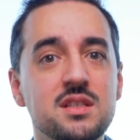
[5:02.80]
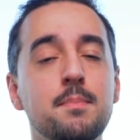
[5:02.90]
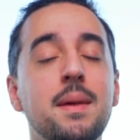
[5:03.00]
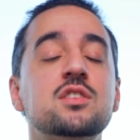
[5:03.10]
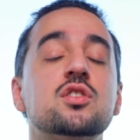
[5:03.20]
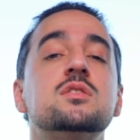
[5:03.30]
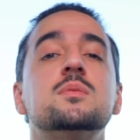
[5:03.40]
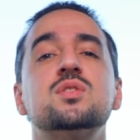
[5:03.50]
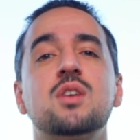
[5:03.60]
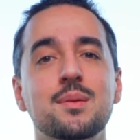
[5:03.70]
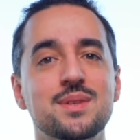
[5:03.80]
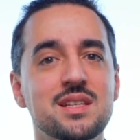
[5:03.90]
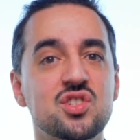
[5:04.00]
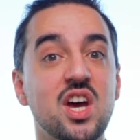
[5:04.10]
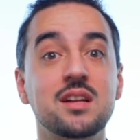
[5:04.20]
then make sure you subscribe to
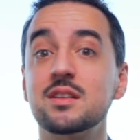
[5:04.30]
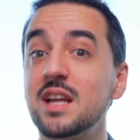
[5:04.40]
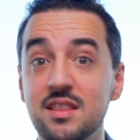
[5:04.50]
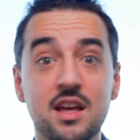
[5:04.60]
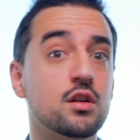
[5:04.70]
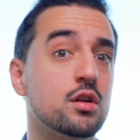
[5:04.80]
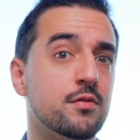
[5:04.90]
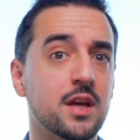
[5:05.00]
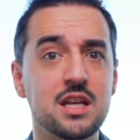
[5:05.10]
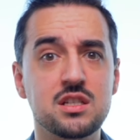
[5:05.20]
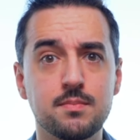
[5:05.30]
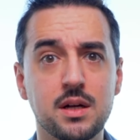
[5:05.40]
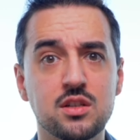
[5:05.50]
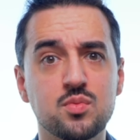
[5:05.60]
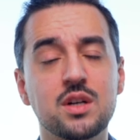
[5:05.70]
the channel and hit that notification
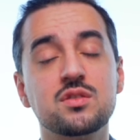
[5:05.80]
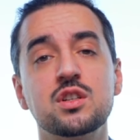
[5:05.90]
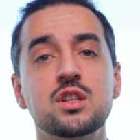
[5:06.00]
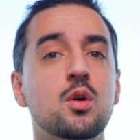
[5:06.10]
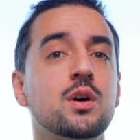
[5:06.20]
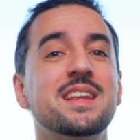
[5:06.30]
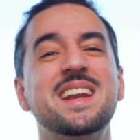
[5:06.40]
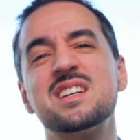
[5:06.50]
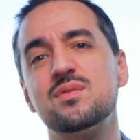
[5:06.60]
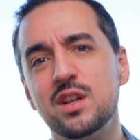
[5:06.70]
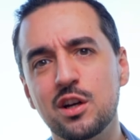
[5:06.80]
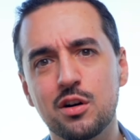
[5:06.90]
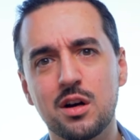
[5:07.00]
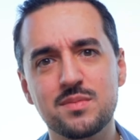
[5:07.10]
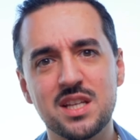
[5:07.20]
bell as well so you know when the next video
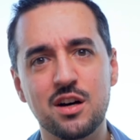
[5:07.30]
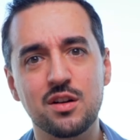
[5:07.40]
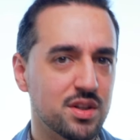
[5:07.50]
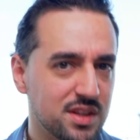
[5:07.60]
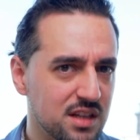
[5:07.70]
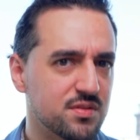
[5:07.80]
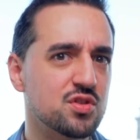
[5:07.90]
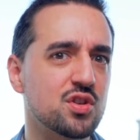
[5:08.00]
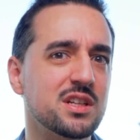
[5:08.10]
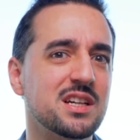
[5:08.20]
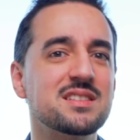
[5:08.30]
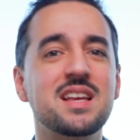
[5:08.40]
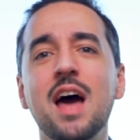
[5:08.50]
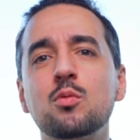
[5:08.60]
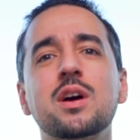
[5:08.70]
comes out. But thanks for joining us
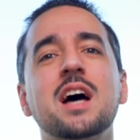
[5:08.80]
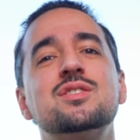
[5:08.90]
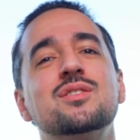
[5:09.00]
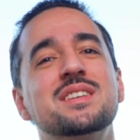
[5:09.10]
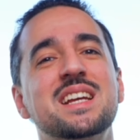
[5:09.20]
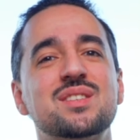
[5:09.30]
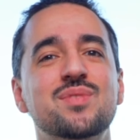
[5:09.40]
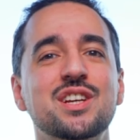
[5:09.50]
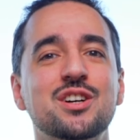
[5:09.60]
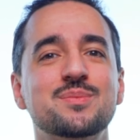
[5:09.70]
and we'll catch you on the next video.